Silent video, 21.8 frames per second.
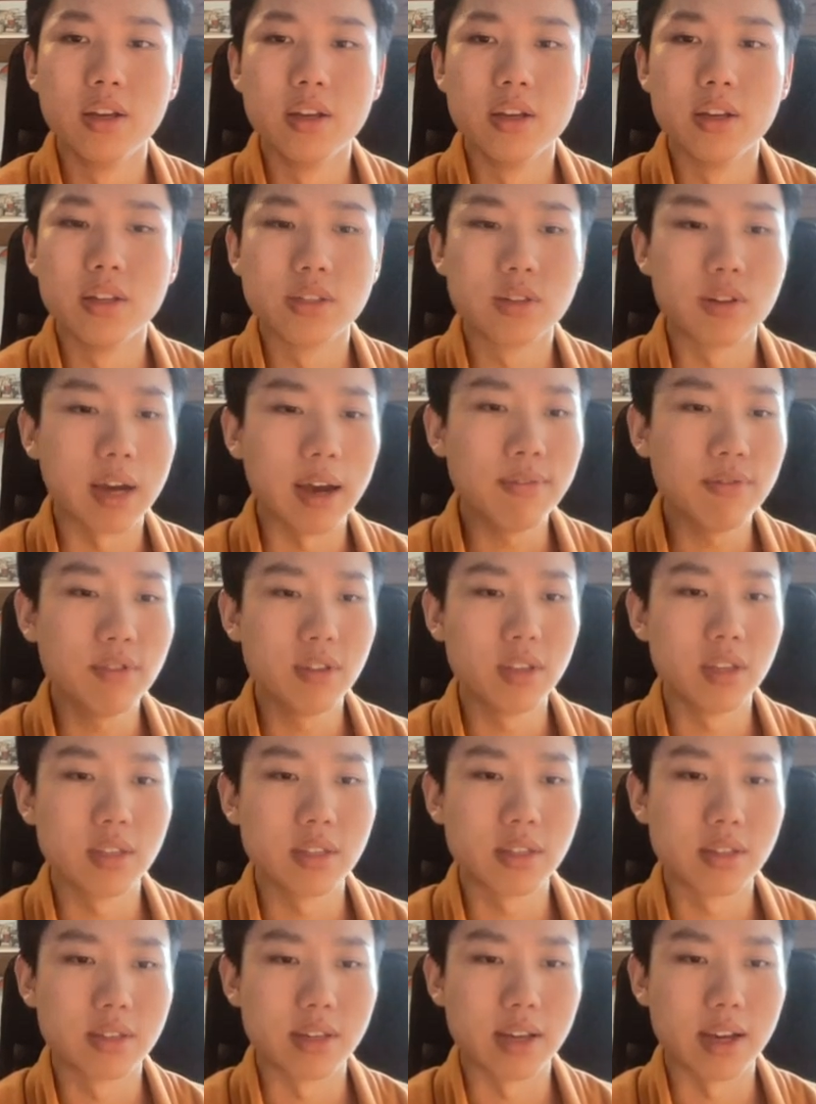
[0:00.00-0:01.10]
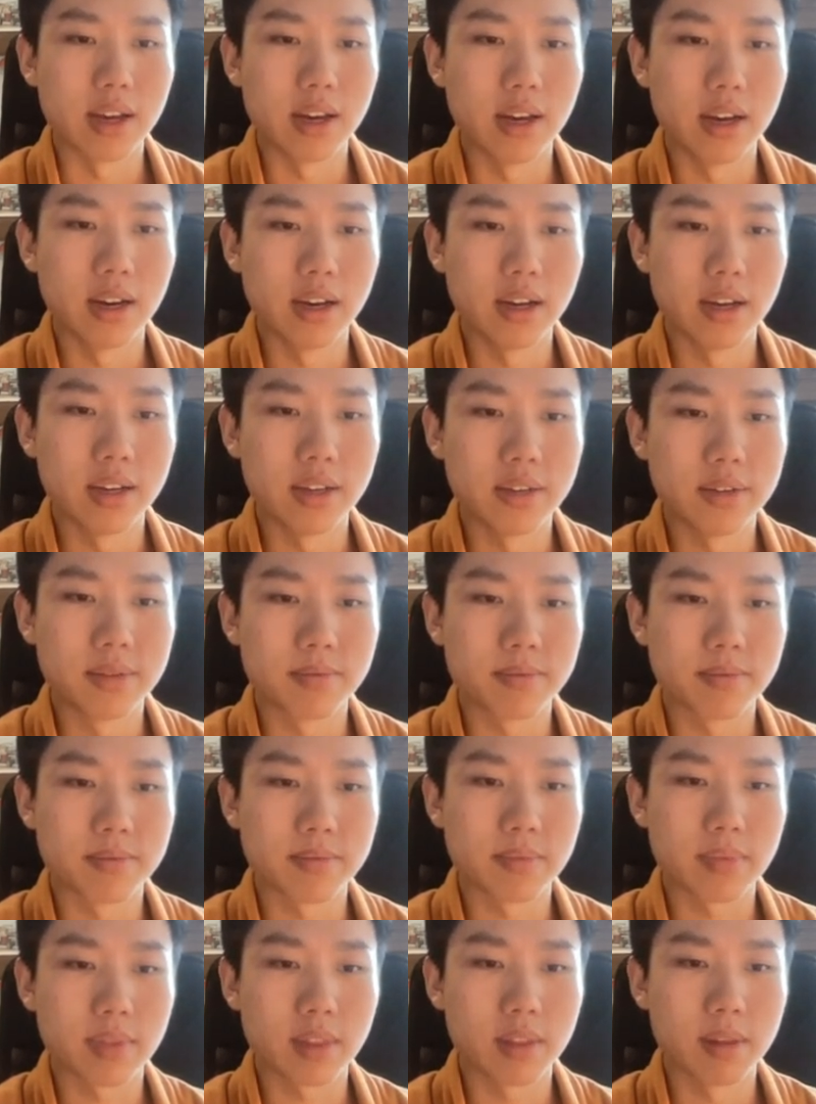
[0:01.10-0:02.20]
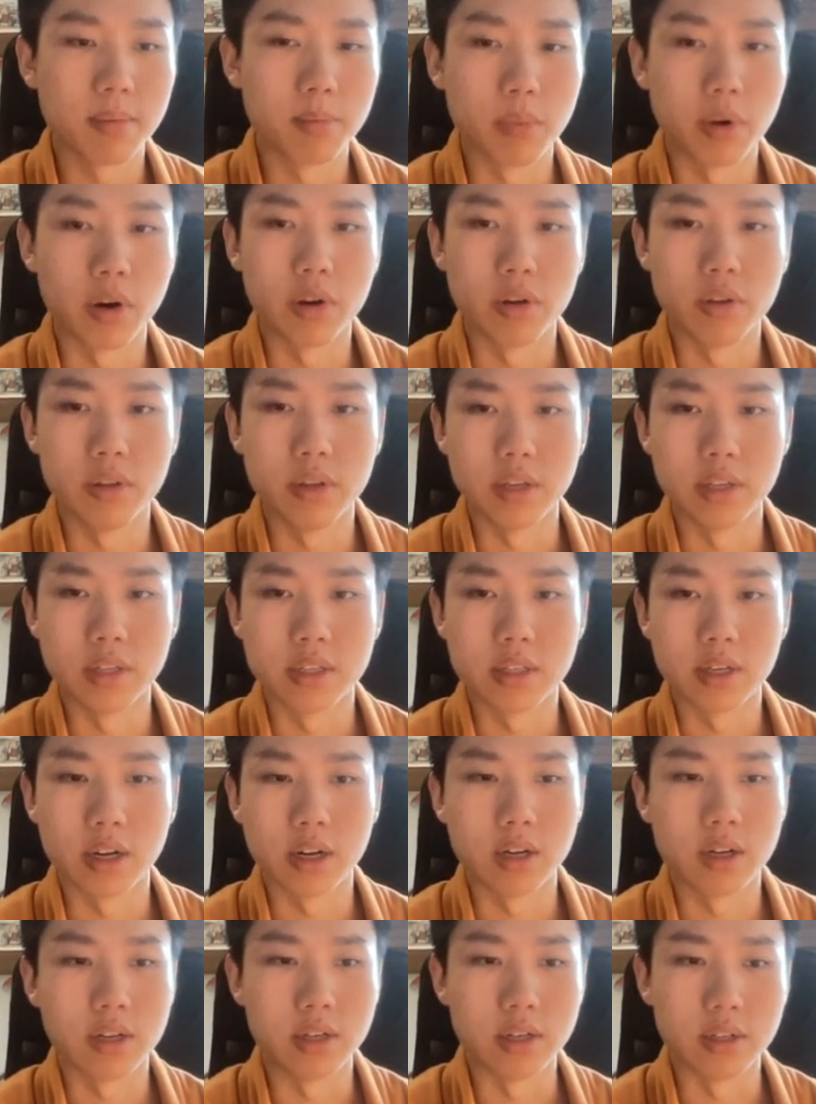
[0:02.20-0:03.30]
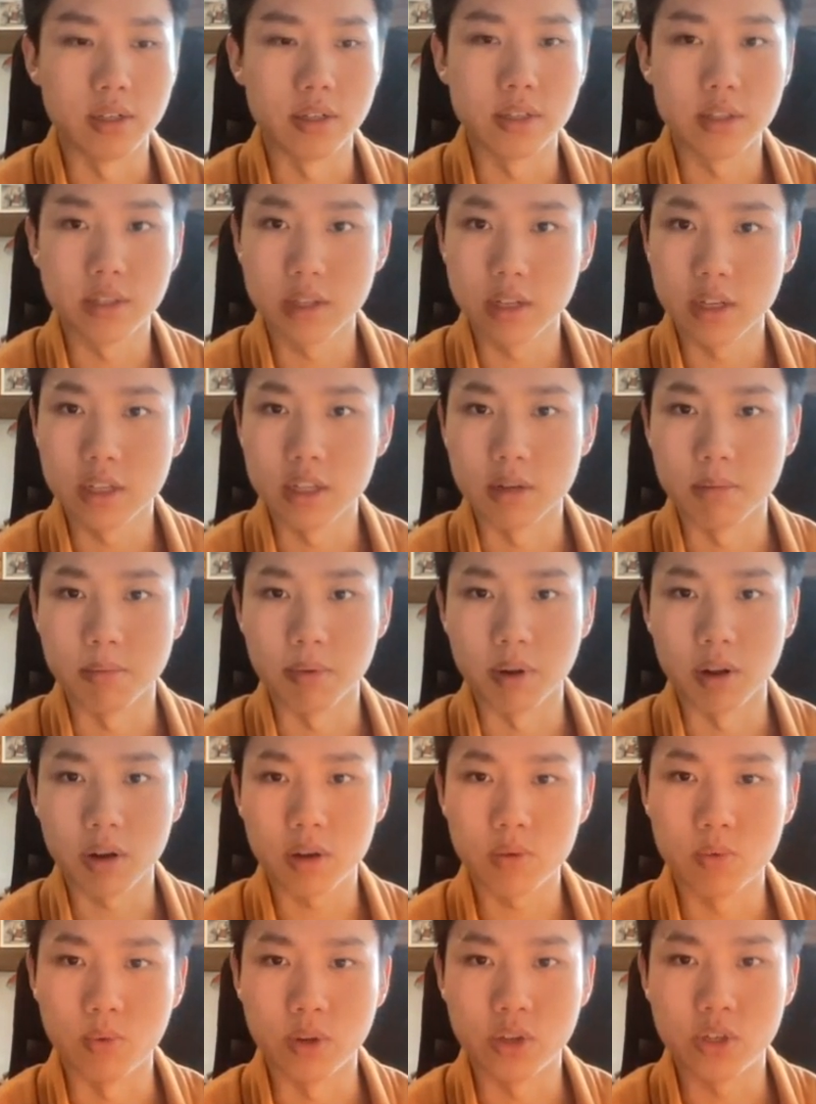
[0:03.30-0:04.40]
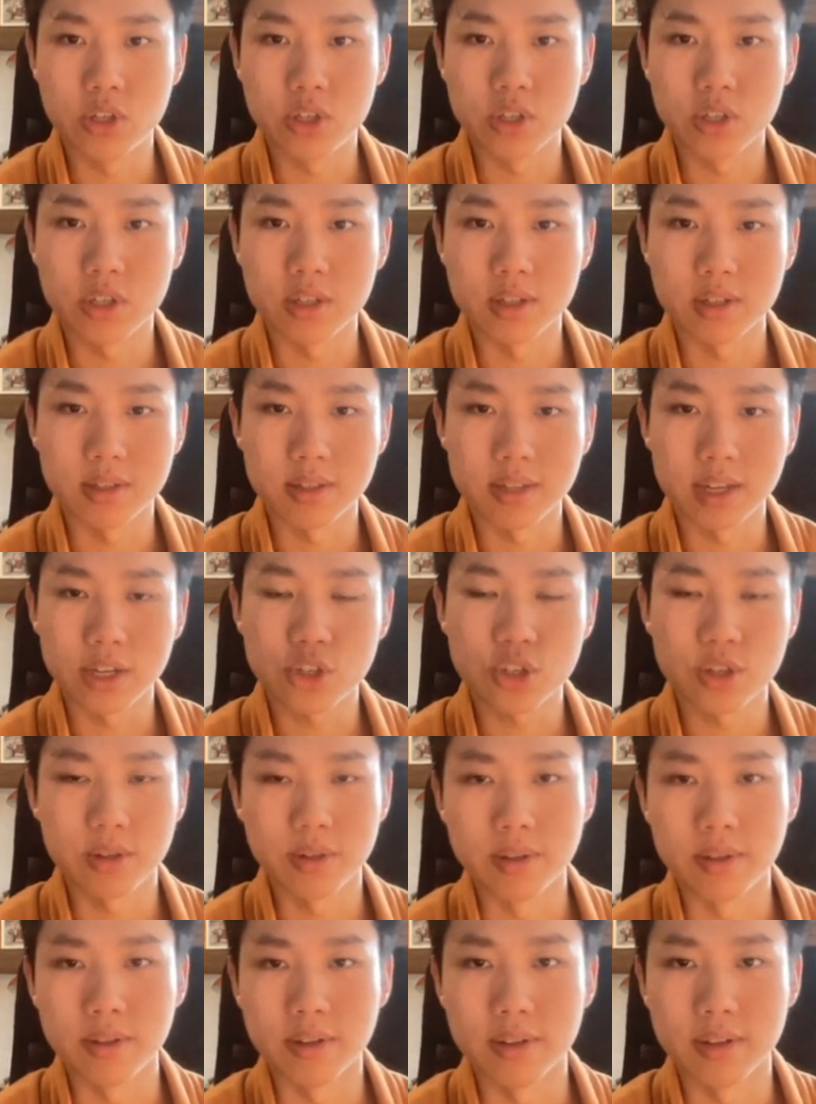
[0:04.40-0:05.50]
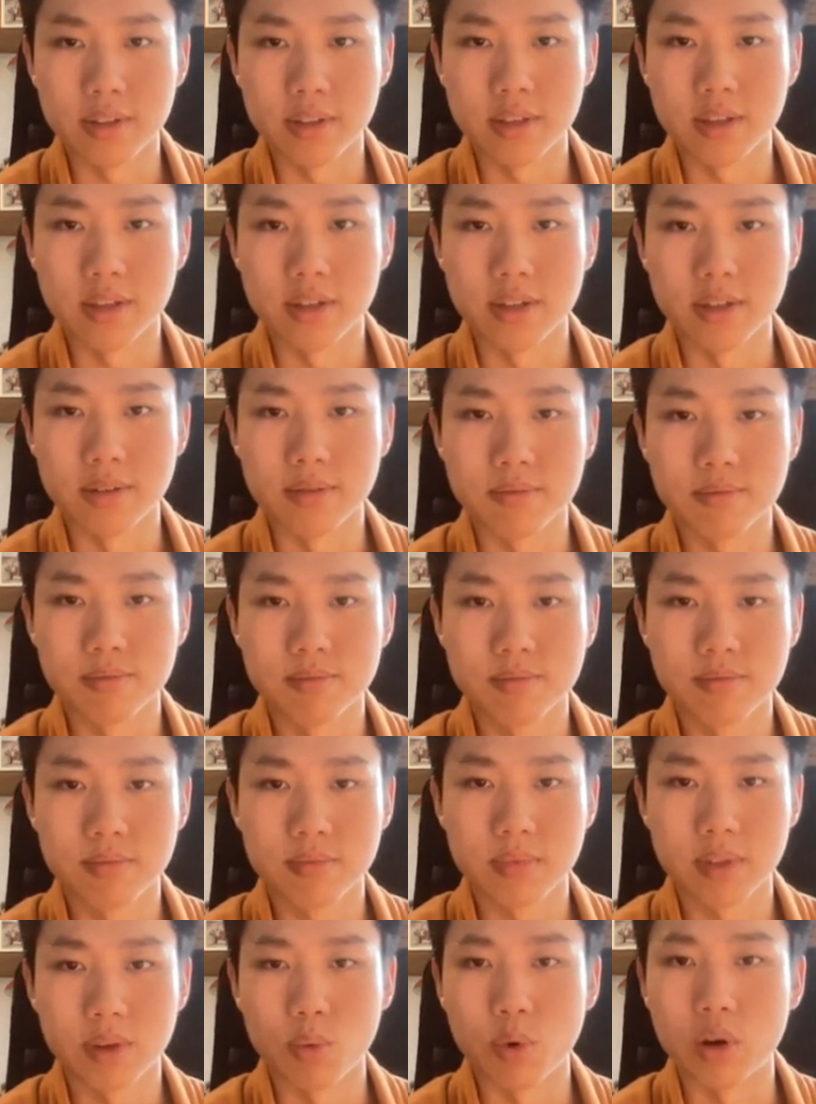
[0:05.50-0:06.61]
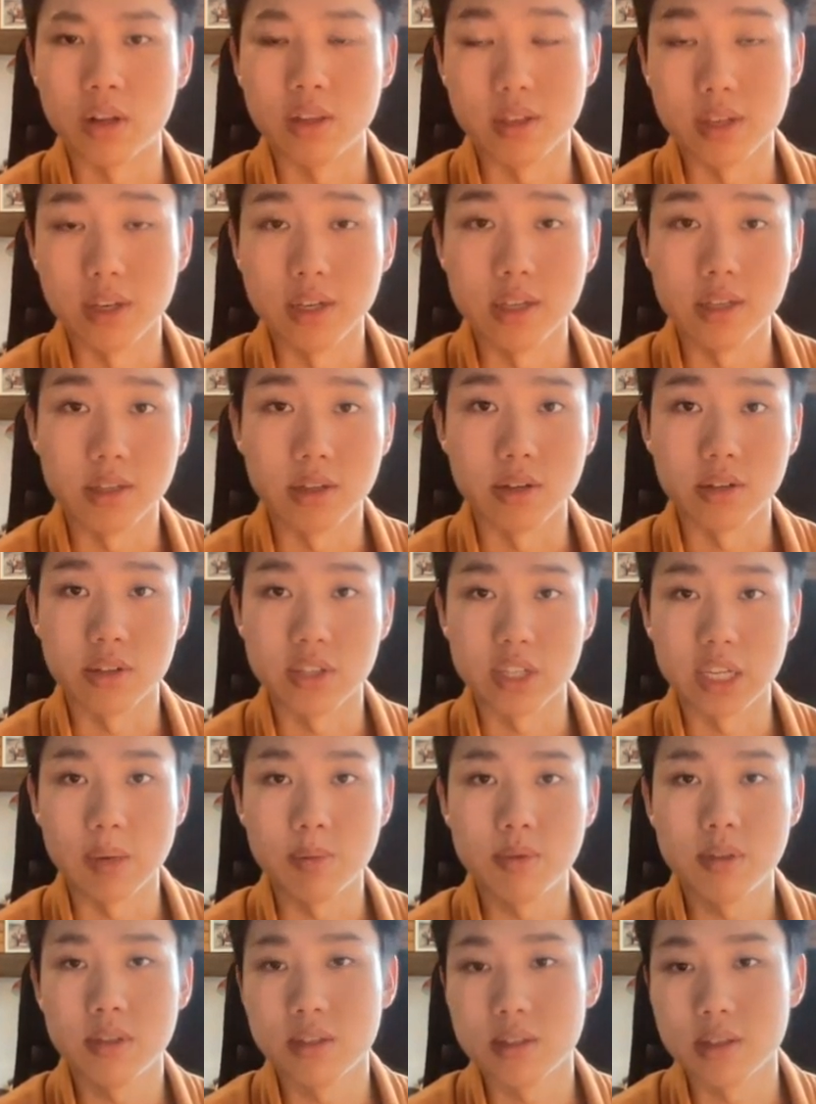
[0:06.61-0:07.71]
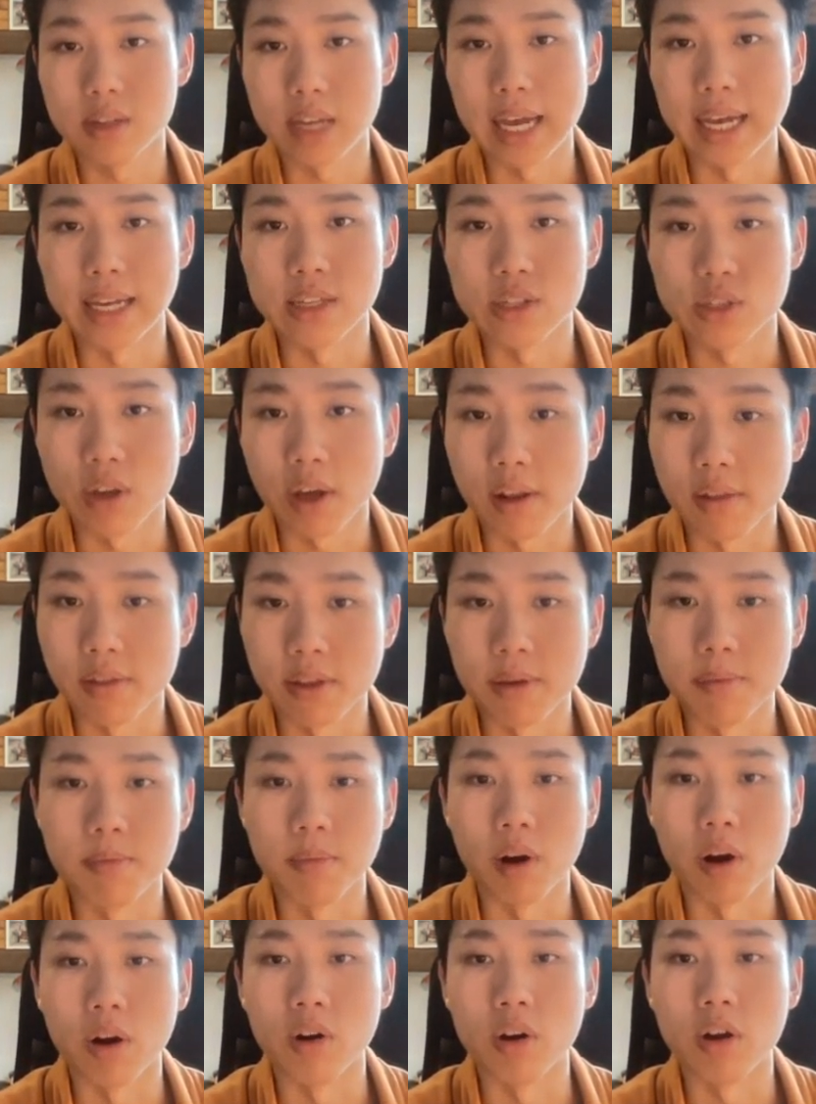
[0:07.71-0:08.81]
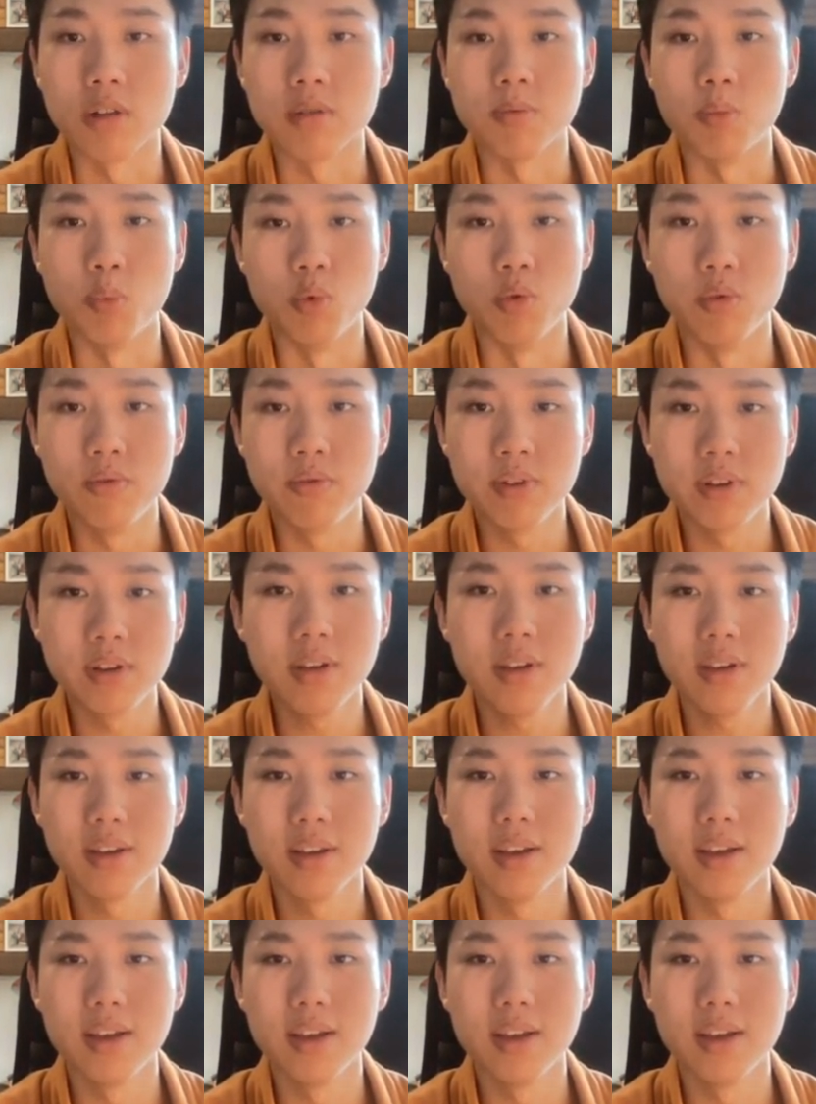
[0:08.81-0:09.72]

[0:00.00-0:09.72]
So after this, I modeled the entire cylinder block, which is actually one of the easier steps, as all of them are not moving,